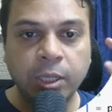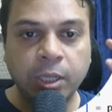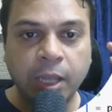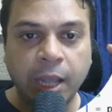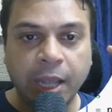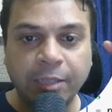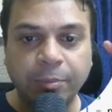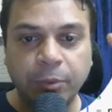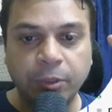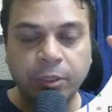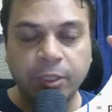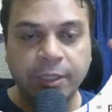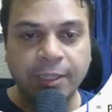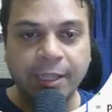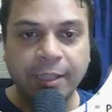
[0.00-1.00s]
as
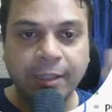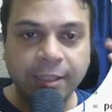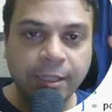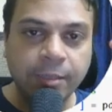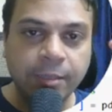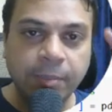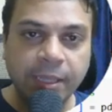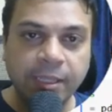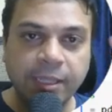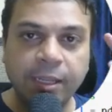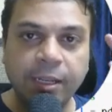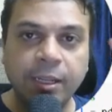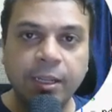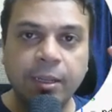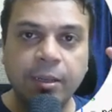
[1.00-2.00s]
purchase, and this is
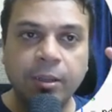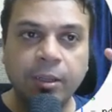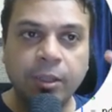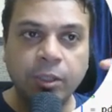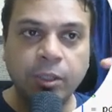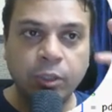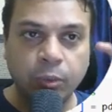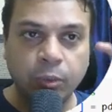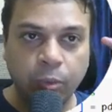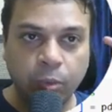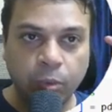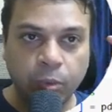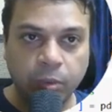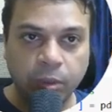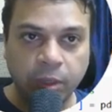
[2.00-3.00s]
basically
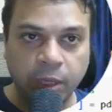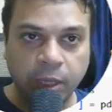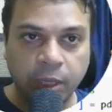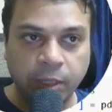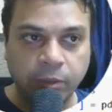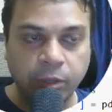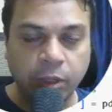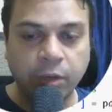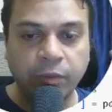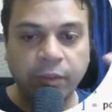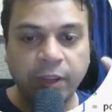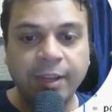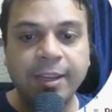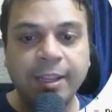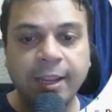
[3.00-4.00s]
to sort of
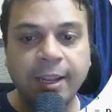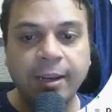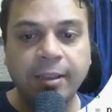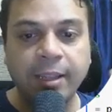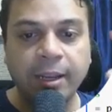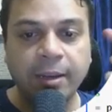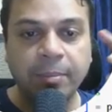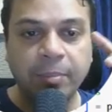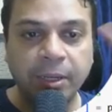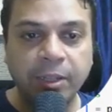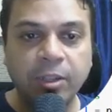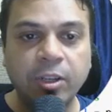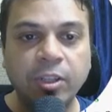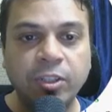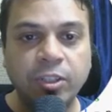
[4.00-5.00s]
indicate that a
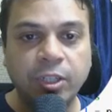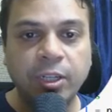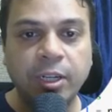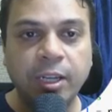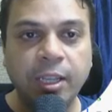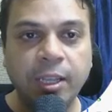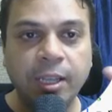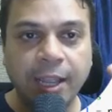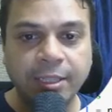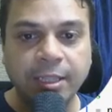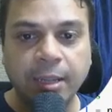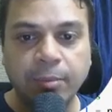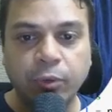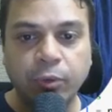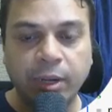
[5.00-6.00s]
particular journey has
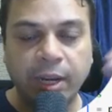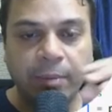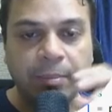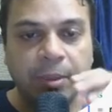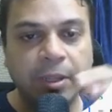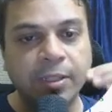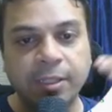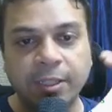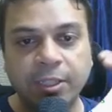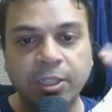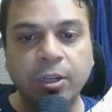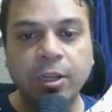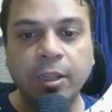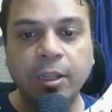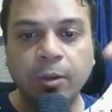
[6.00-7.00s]
come to an end, because the
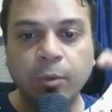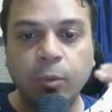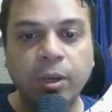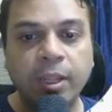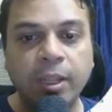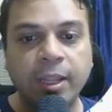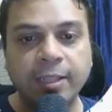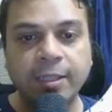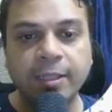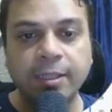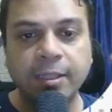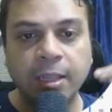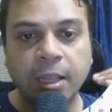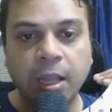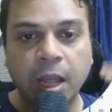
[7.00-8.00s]
journey only
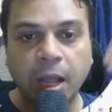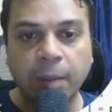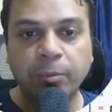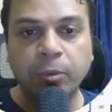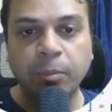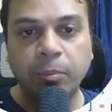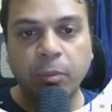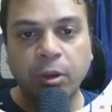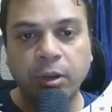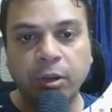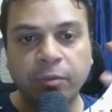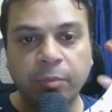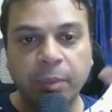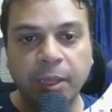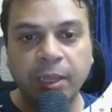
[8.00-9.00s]
exists up to the
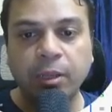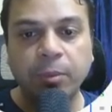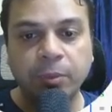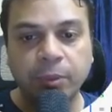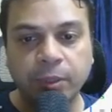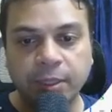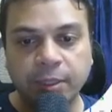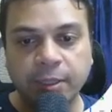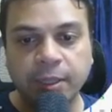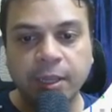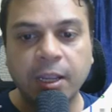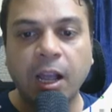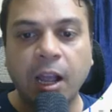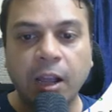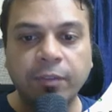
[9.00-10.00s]
point of making a purchase.
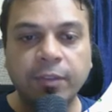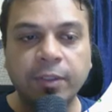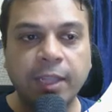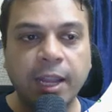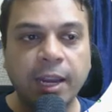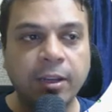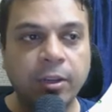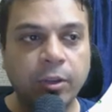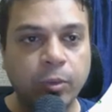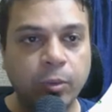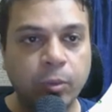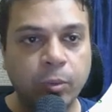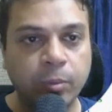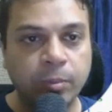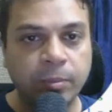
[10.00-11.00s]
After that,
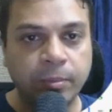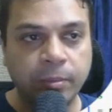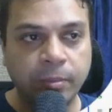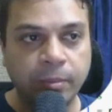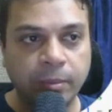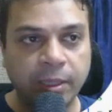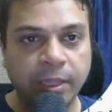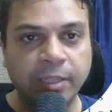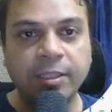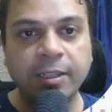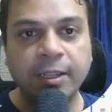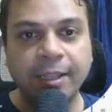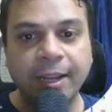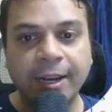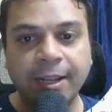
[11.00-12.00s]
you
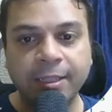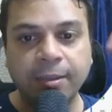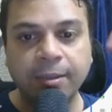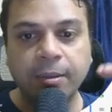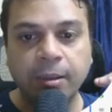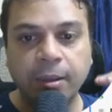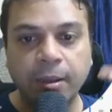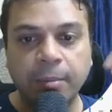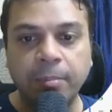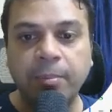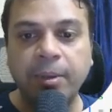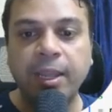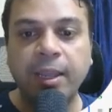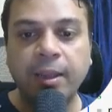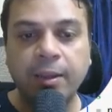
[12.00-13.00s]
consider that as a
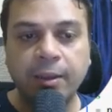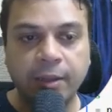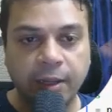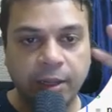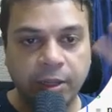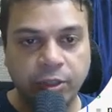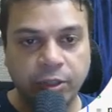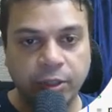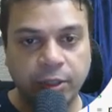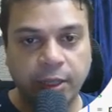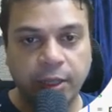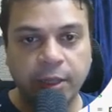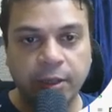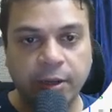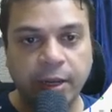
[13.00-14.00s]
break in the
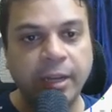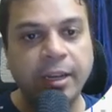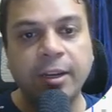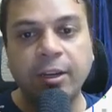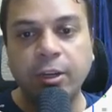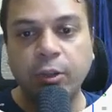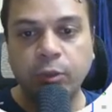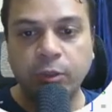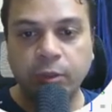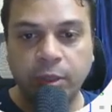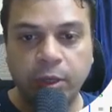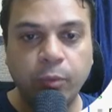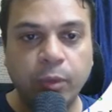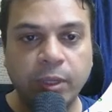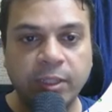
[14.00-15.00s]
journey, right, and a
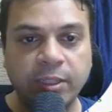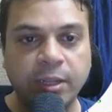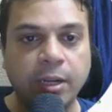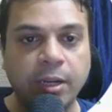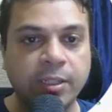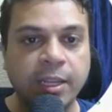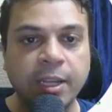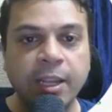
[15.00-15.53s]
new one starts.